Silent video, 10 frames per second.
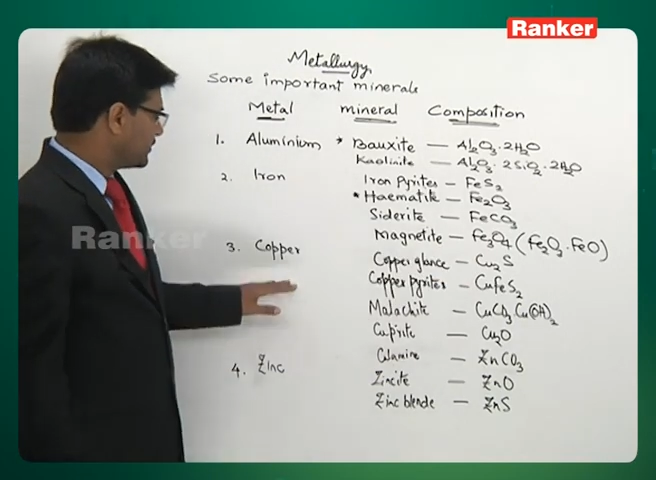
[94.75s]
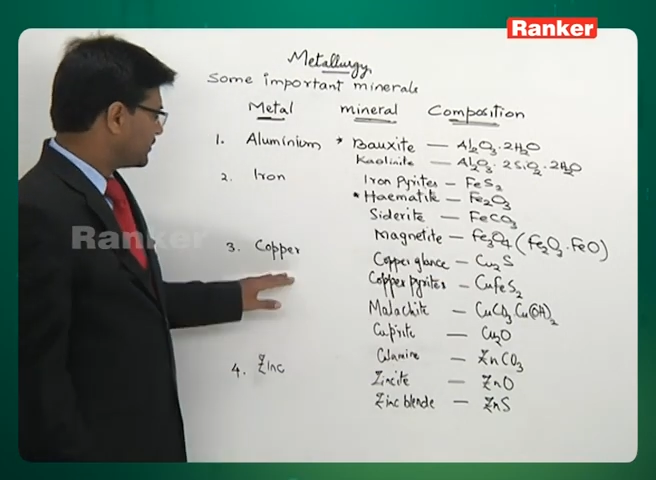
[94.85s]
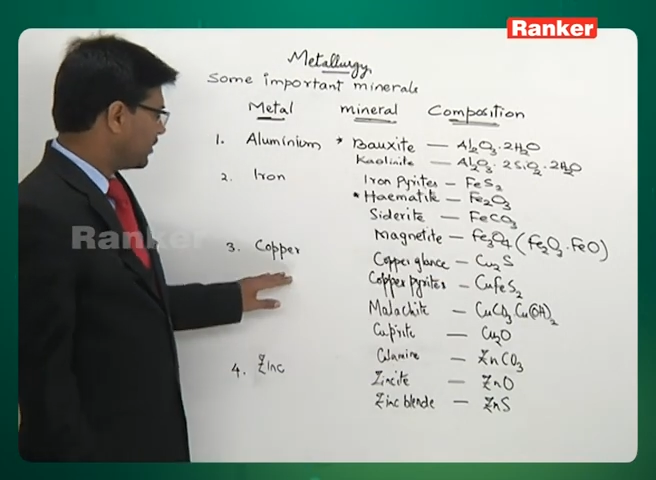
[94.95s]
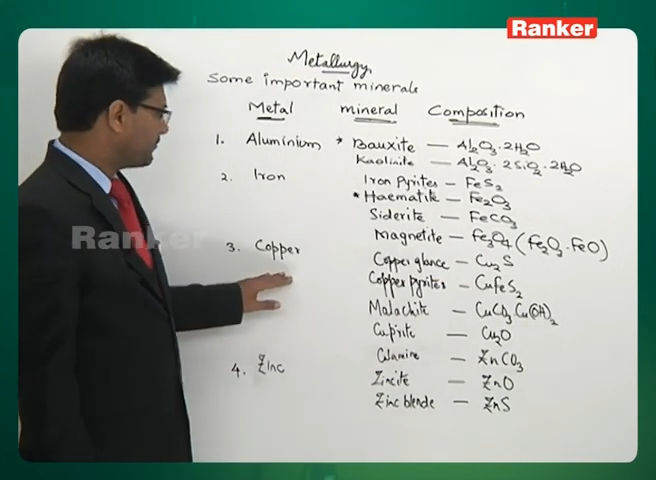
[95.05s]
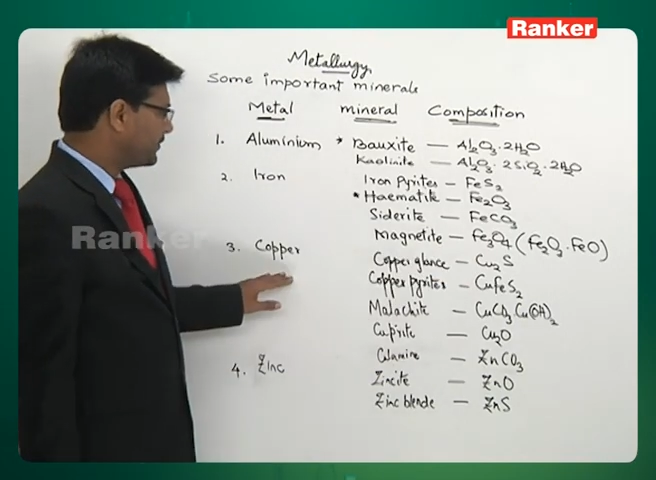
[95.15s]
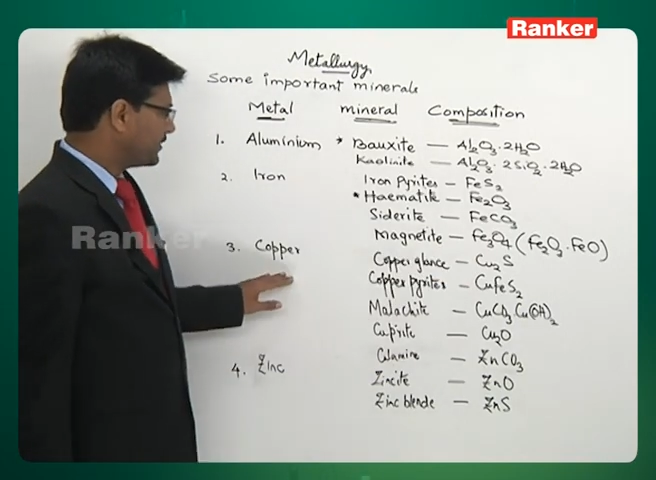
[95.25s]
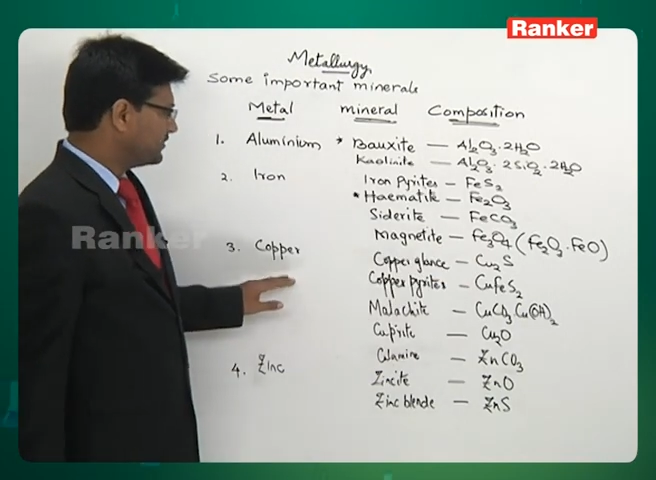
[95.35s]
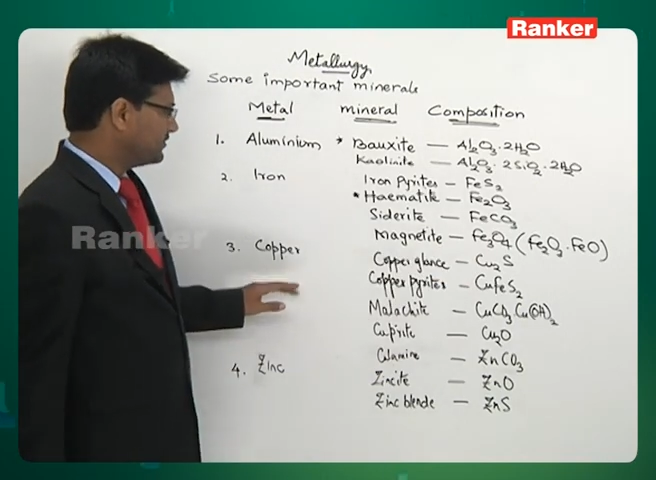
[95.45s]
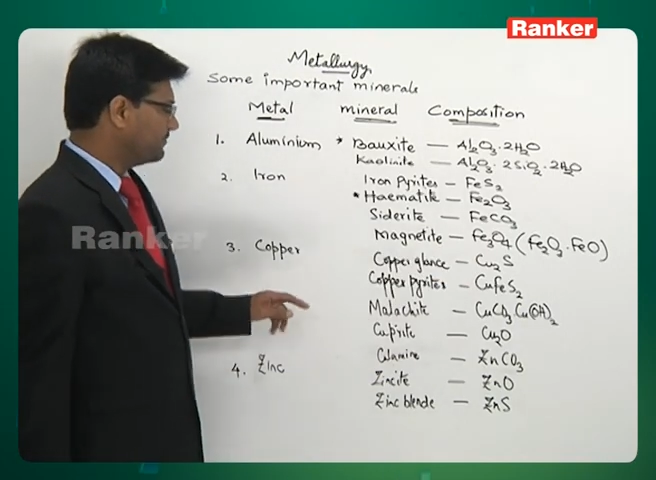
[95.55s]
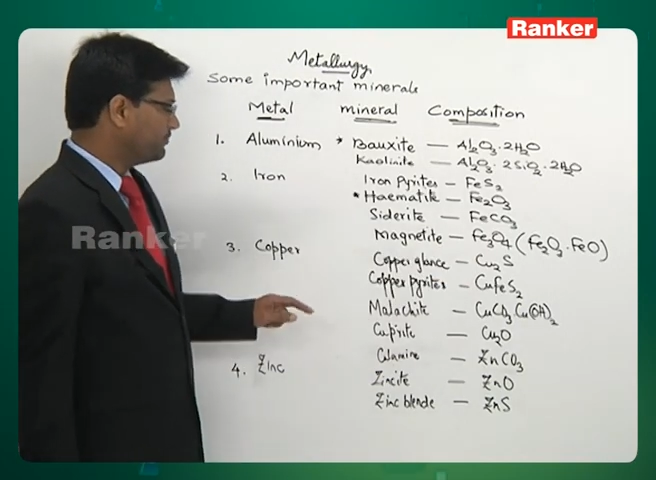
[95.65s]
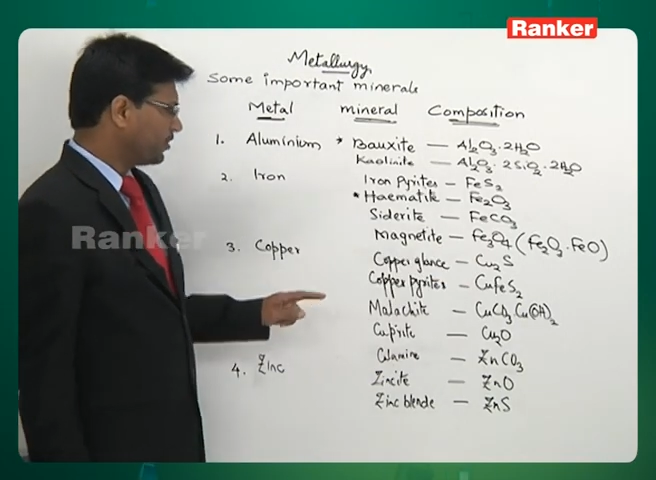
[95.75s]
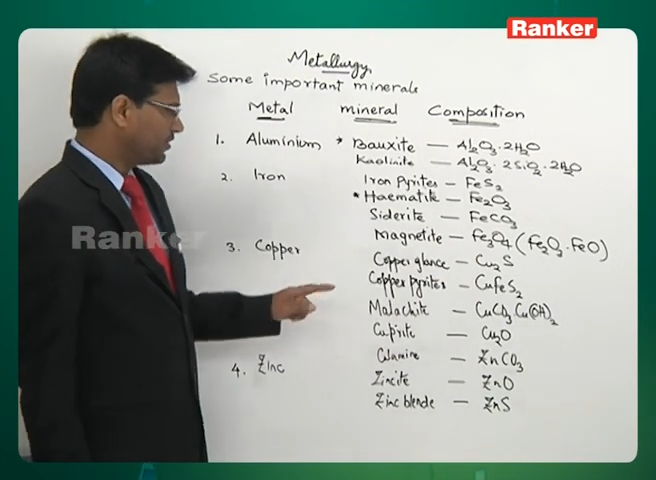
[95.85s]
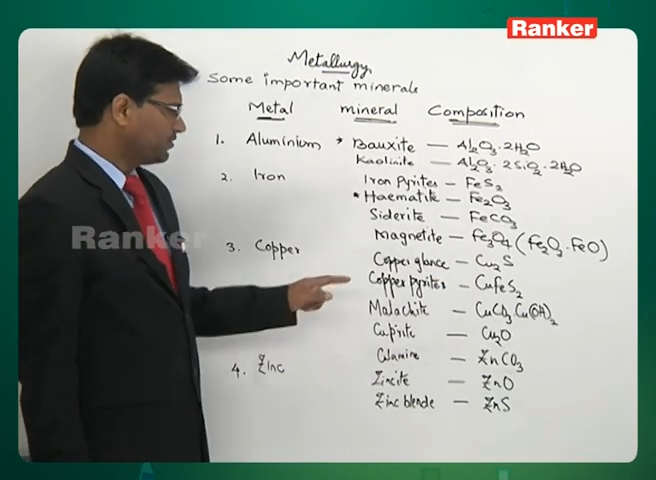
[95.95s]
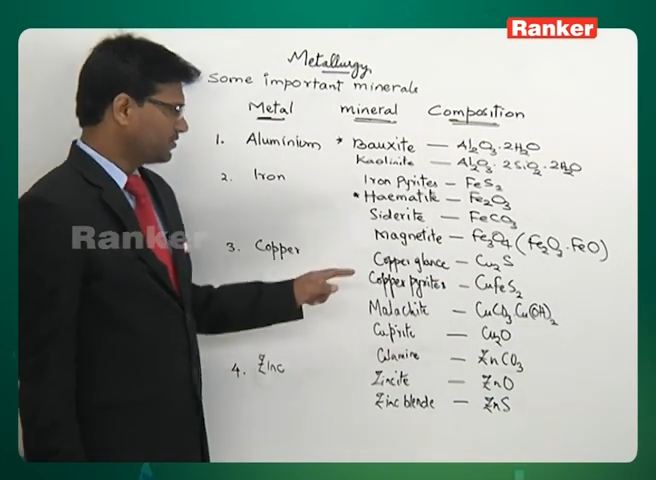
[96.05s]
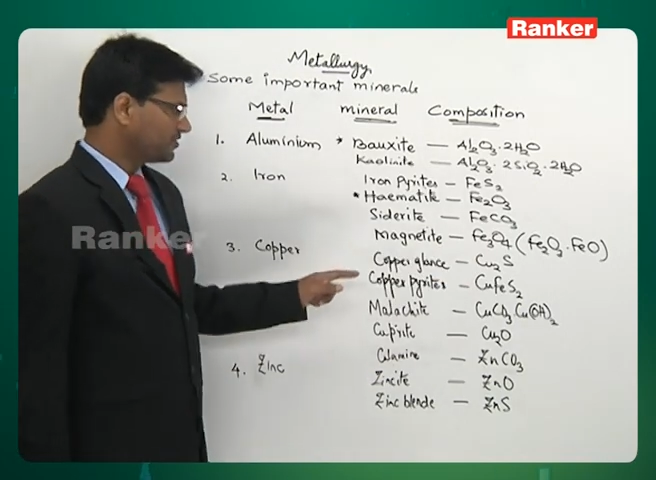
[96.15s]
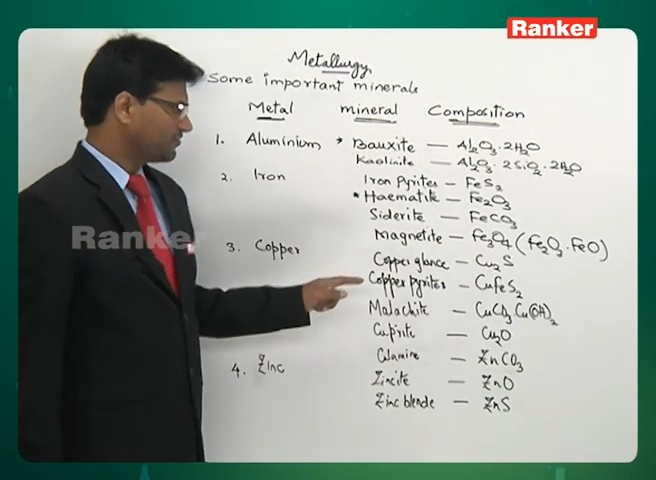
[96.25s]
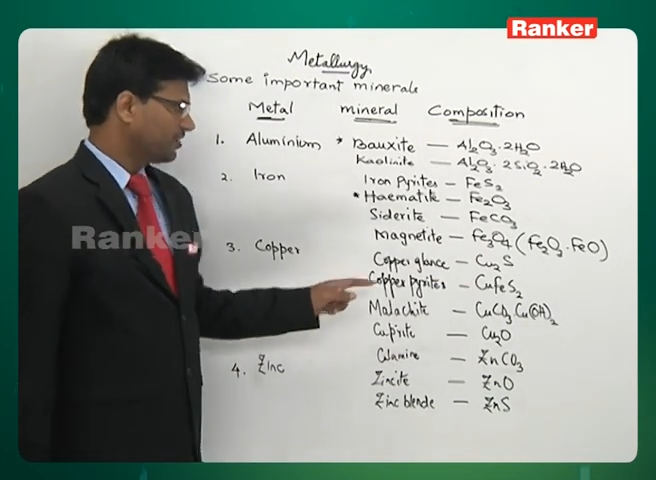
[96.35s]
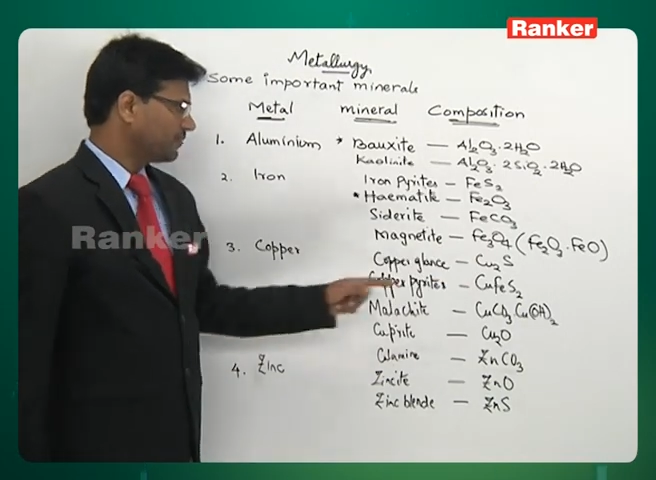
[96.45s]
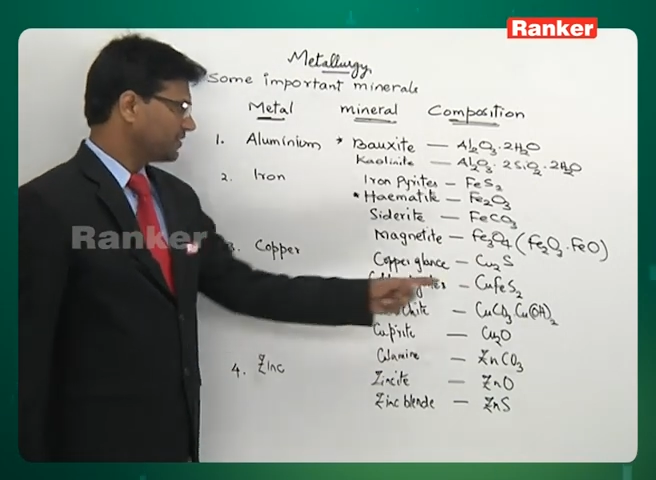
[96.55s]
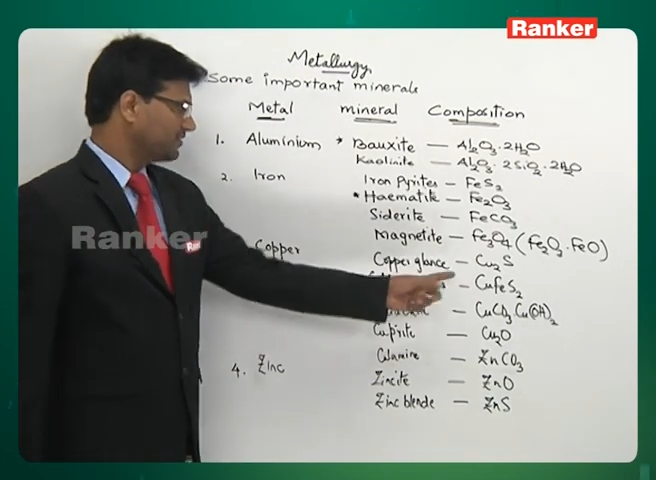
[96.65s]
Copper, the important ores of copper.